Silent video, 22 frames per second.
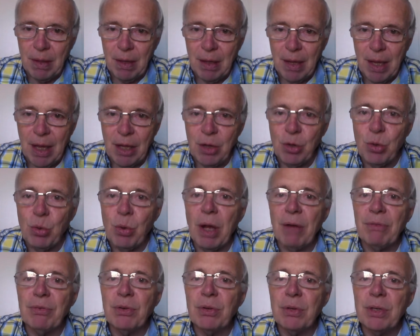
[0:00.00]
And
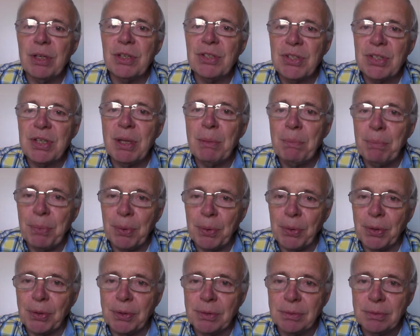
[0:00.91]
whoever is
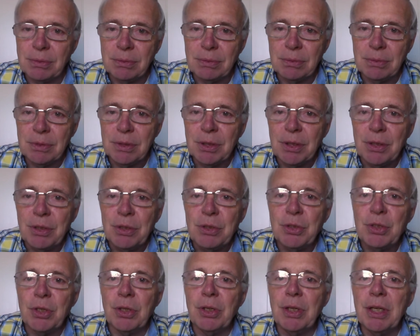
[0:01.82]
simple
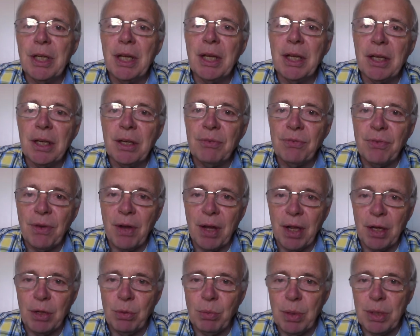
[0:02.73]
turn in and
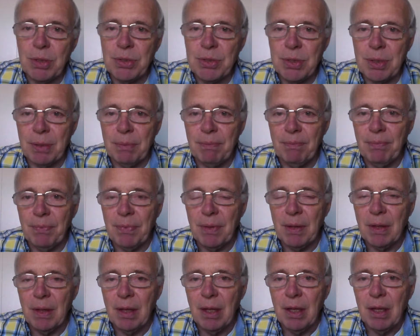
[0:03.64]
find wisdom.
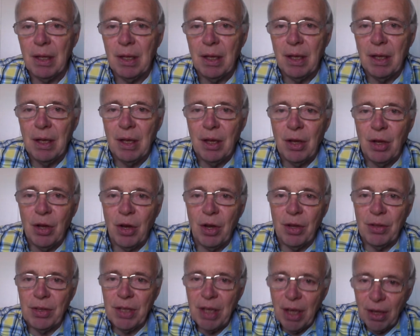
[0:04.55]

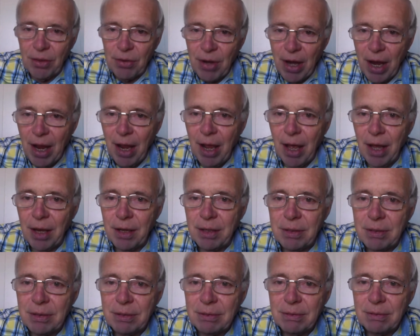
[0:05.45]
On the other
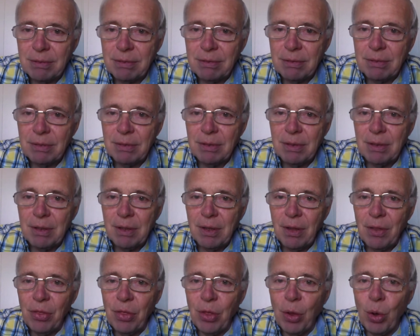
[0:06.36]
hand,
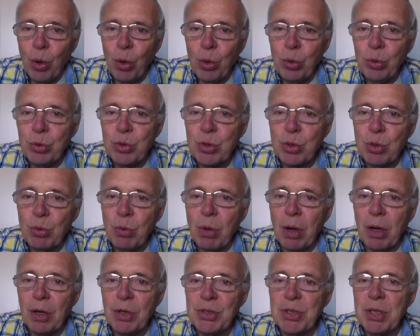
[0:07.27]
those who
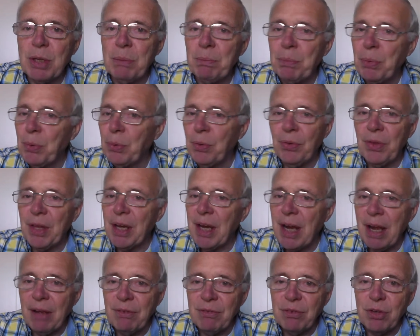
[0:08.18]
are simple, that
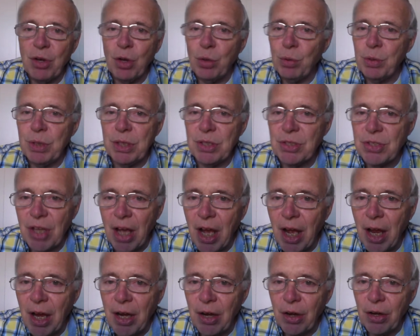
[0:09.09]
have no
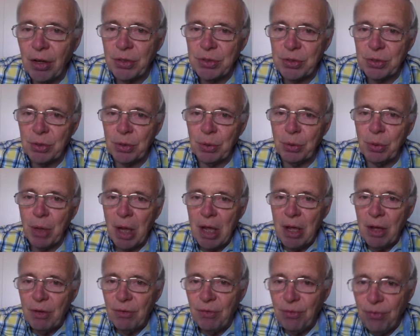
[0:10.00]
desire to
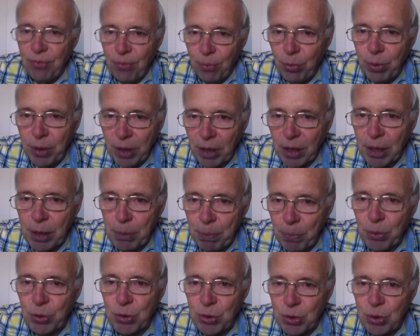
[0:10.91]
really
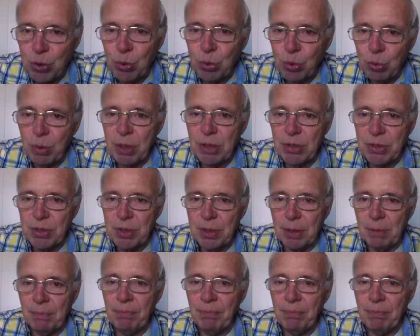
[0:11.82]
pursue wisdom,